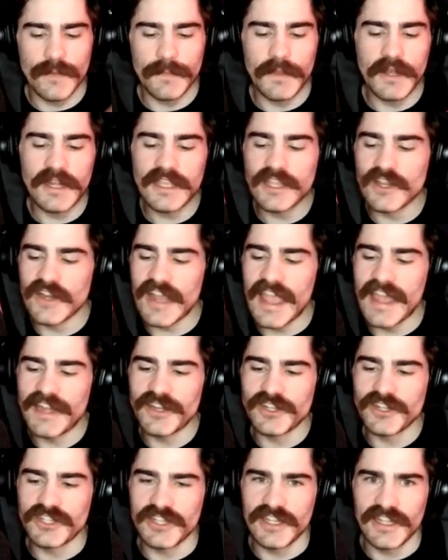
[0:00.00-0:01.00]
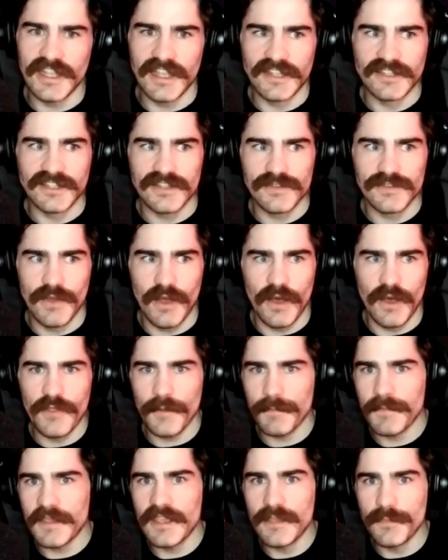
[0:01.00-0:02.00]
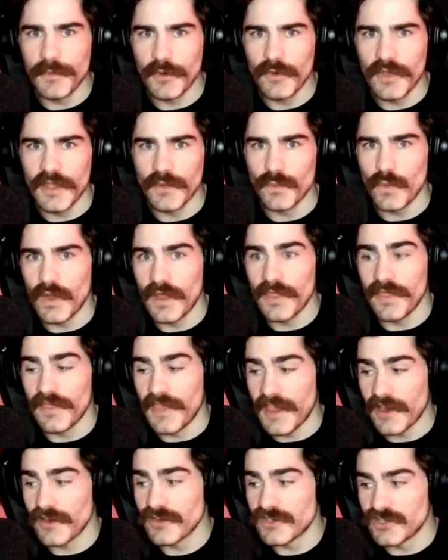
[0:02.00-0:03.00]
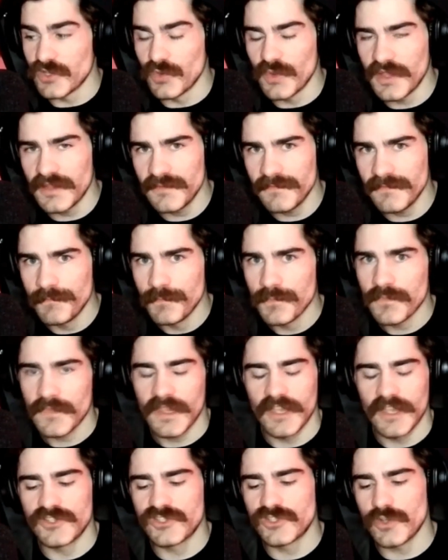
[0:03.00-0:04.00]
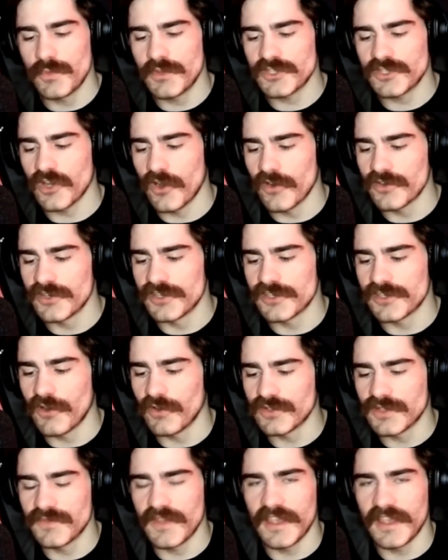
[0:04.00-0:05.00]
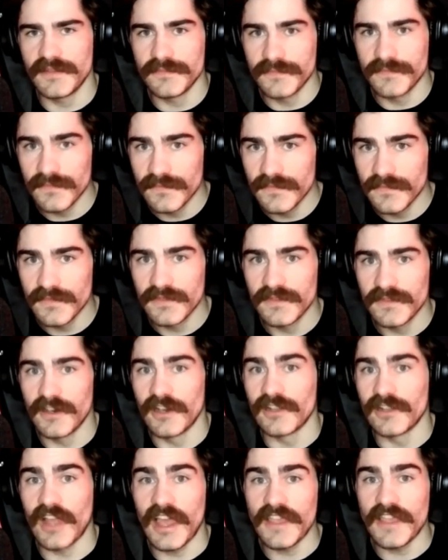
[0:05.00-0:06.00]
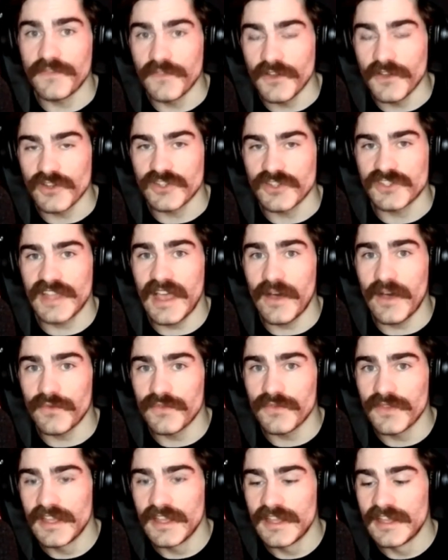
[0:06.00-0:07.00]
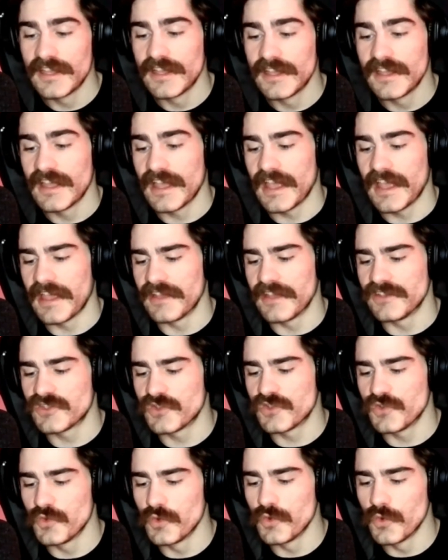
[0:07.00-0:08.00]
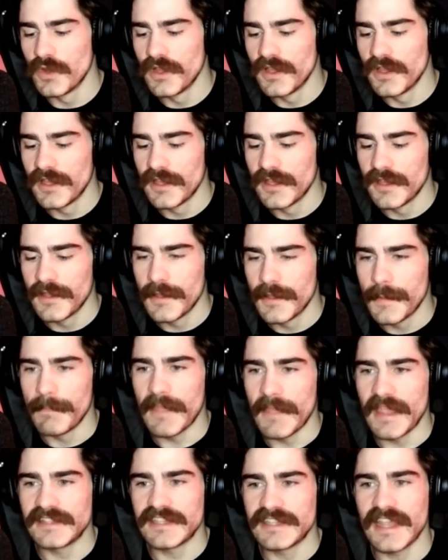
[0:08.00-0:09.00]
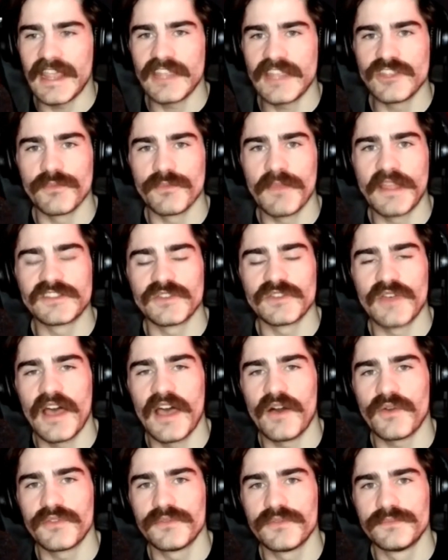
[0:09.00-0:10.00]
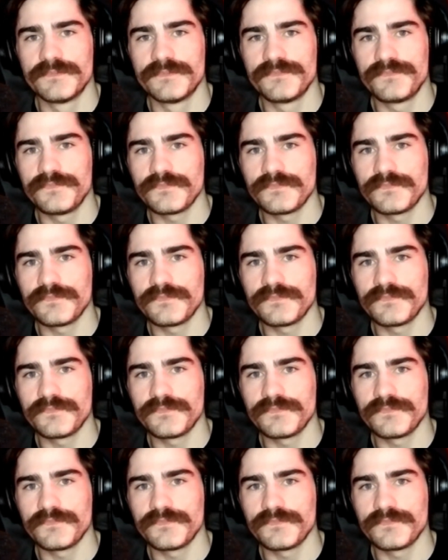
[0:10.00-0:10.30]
you're putting your energy into other people and what they're doing. It's so much harder to cultivate a life for yourself and to maintain your mental health.